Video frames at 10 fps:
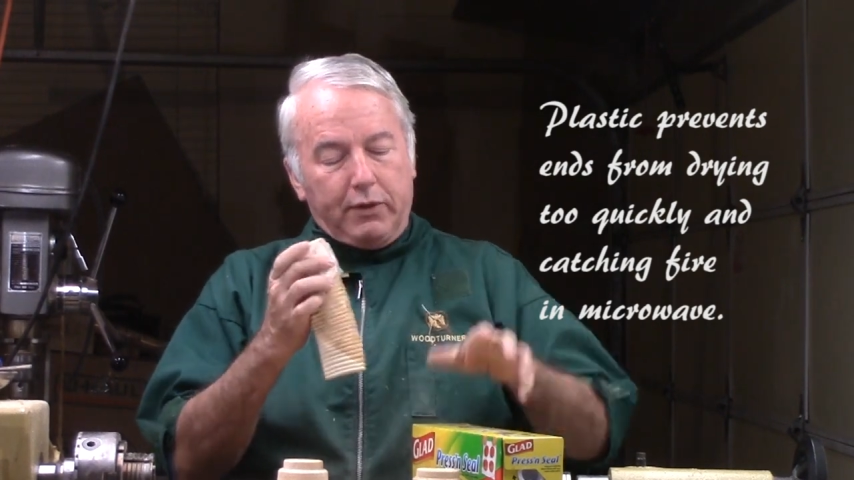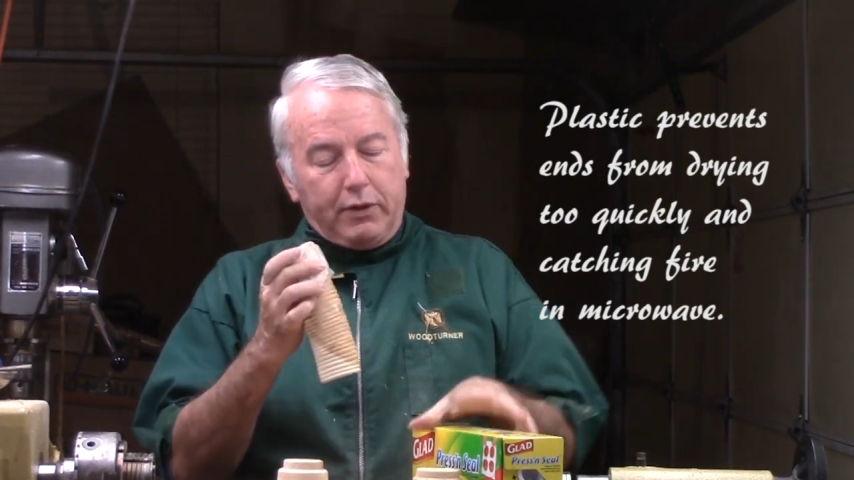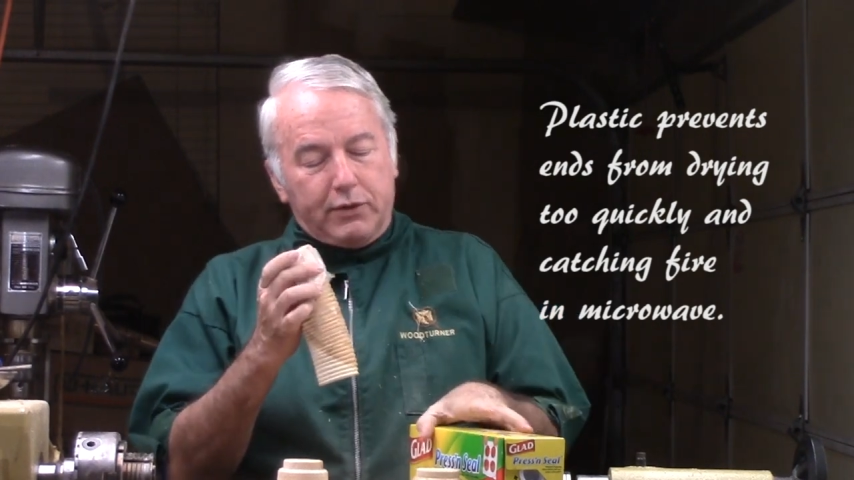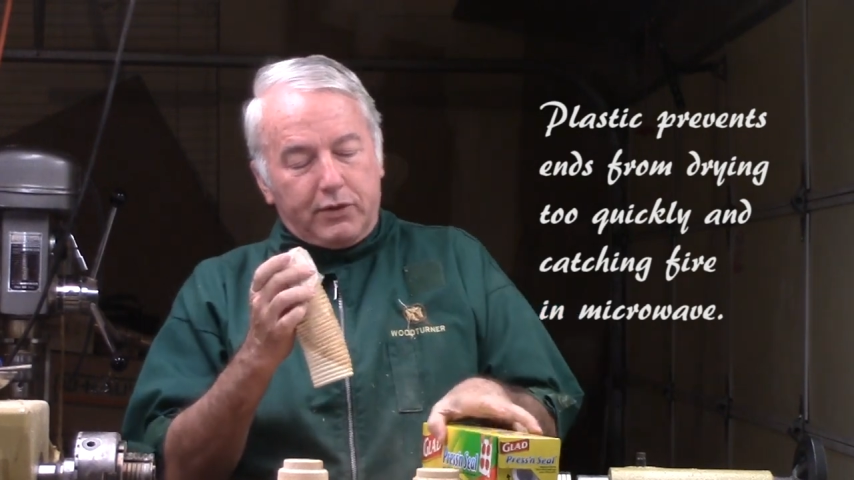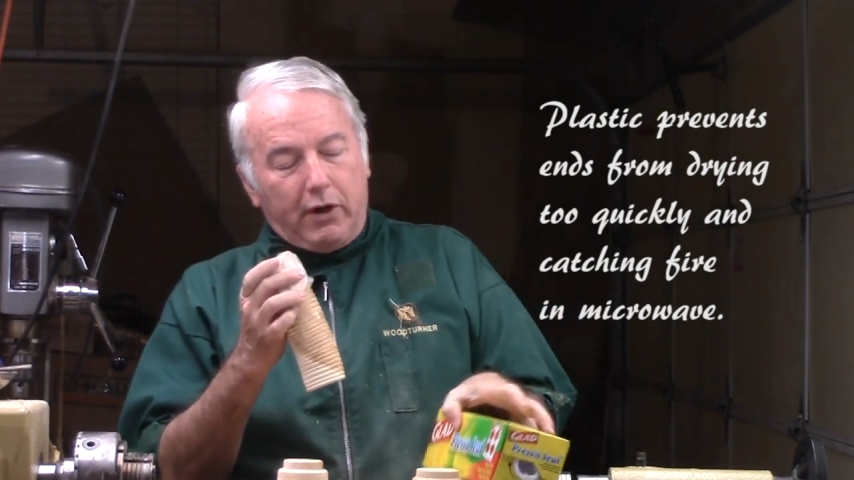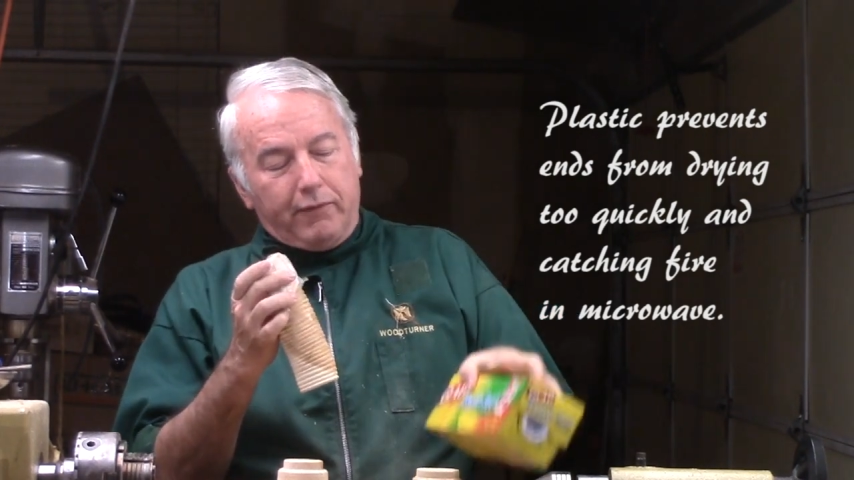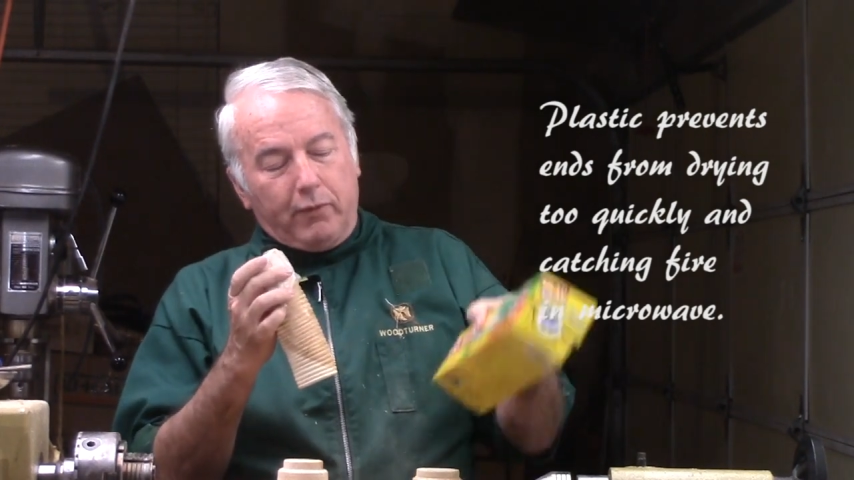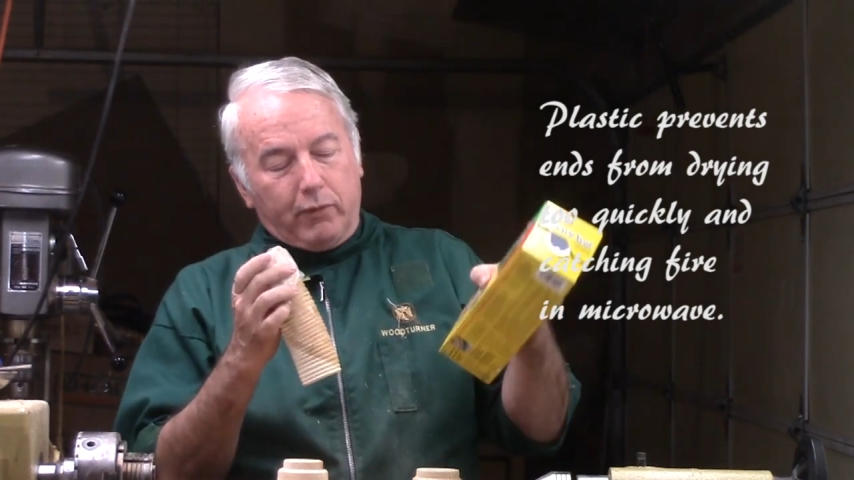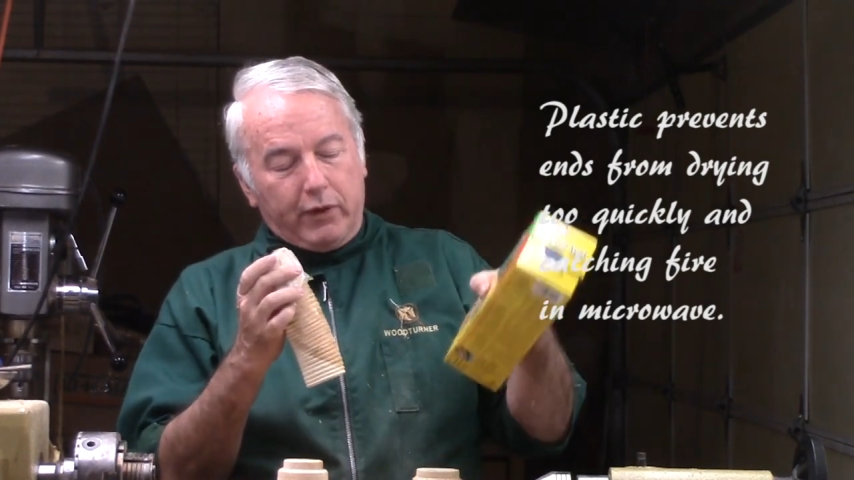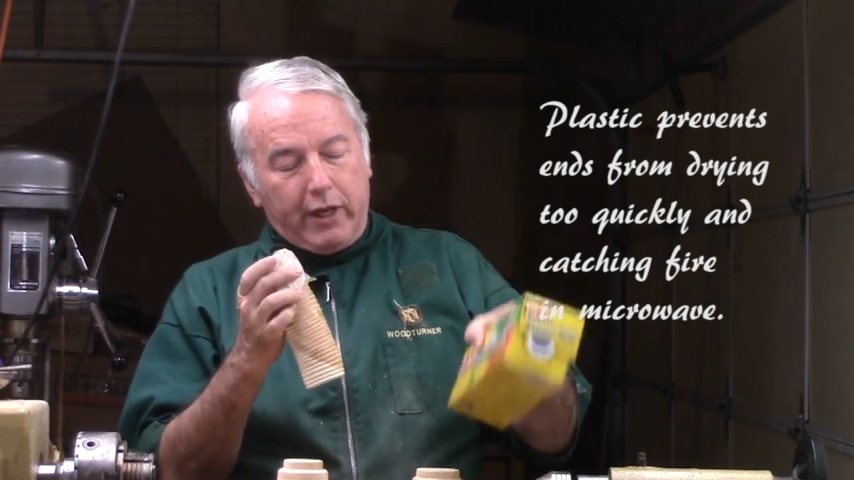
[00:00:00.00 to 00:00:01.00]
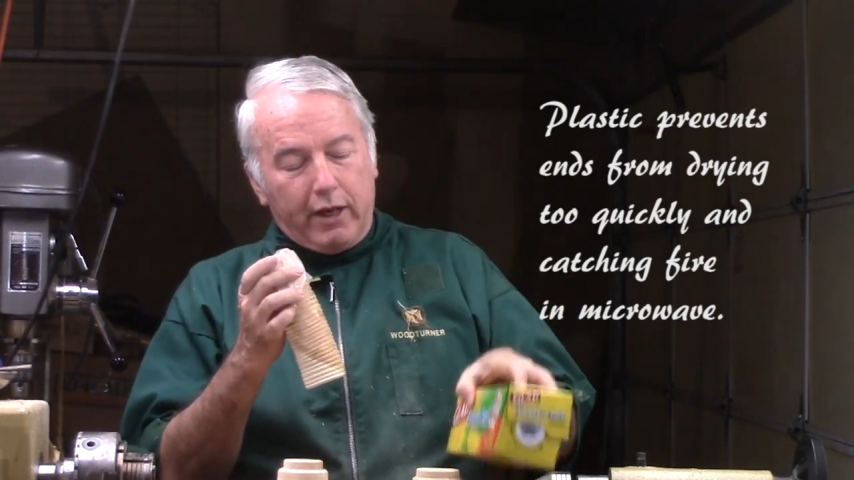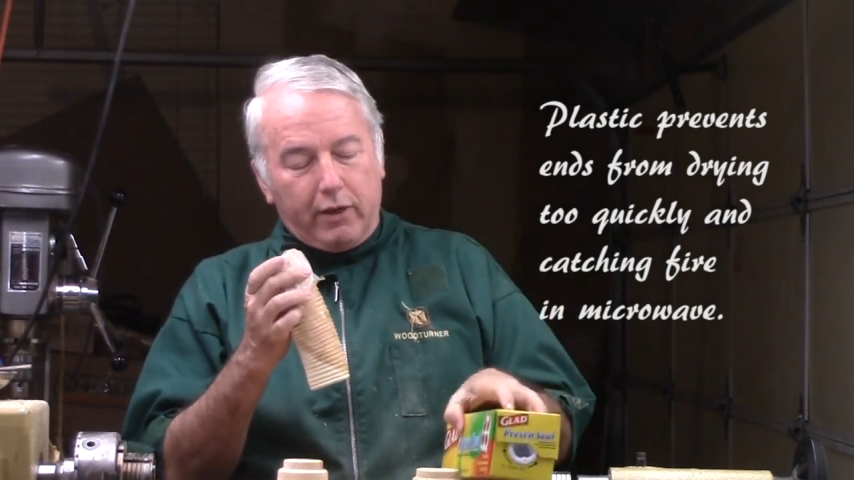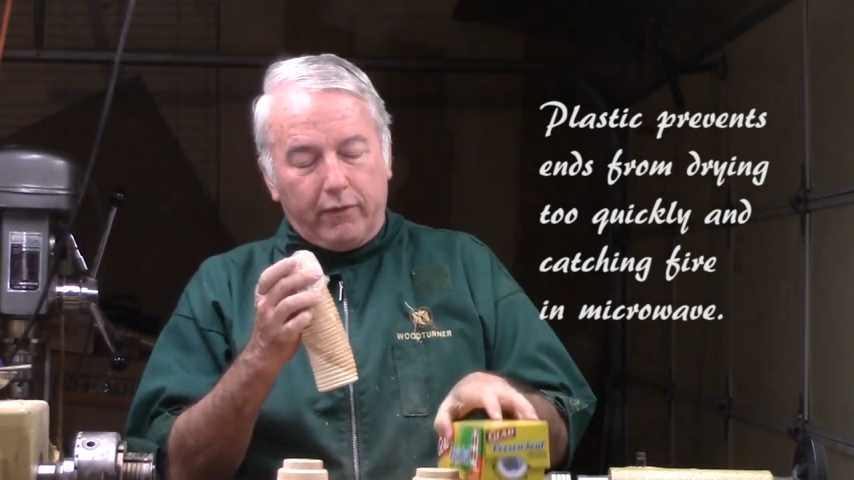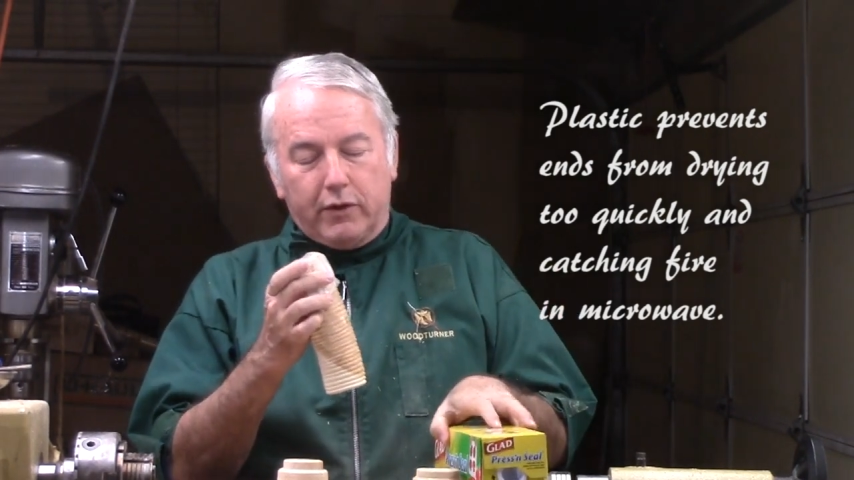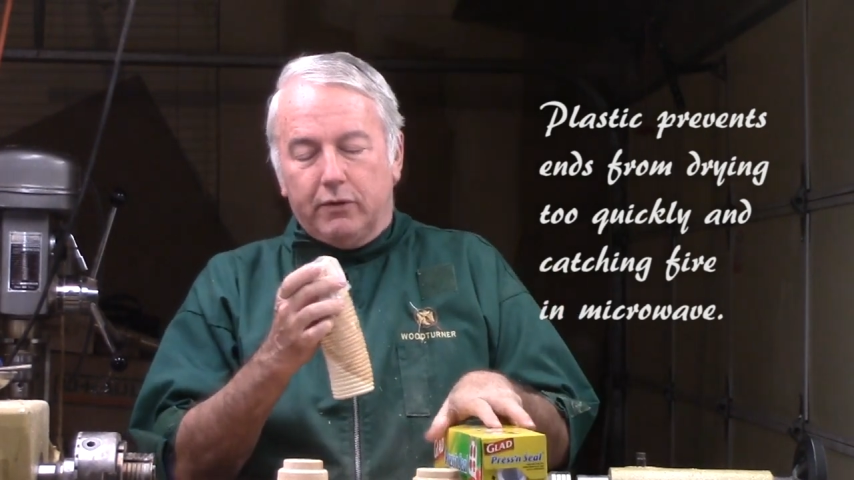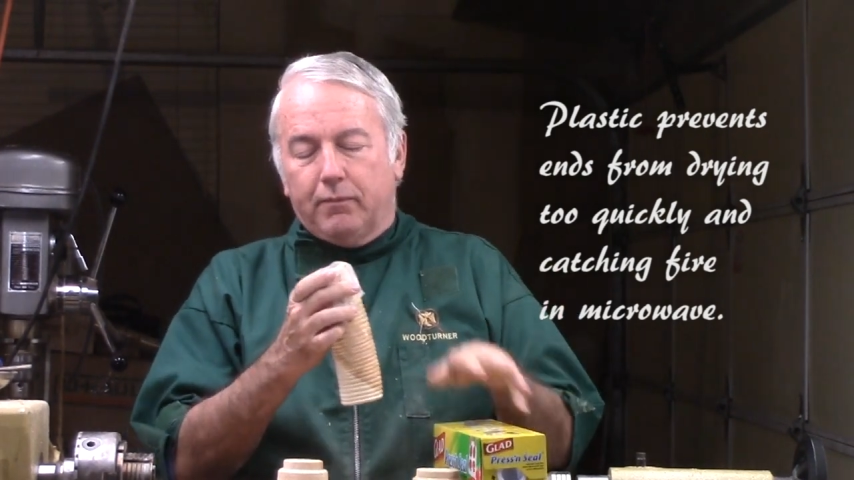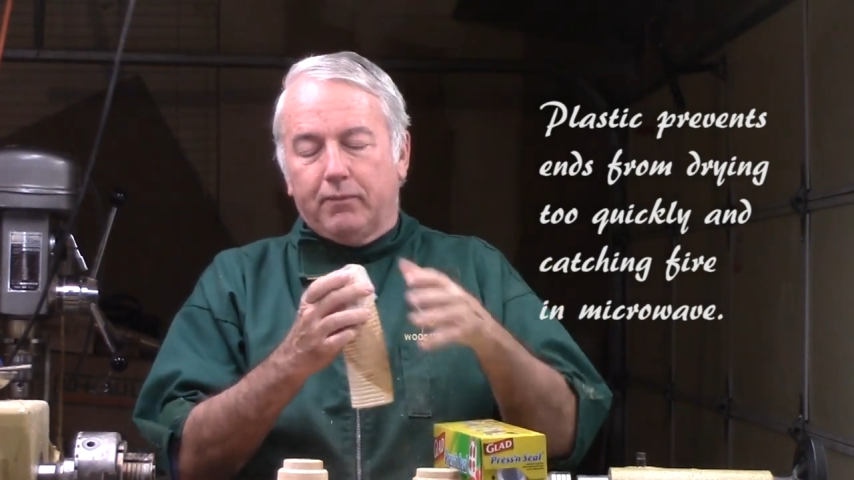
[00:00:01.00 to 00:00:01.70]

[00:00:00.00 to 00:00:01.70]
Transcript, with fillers: this stuff over the end of it,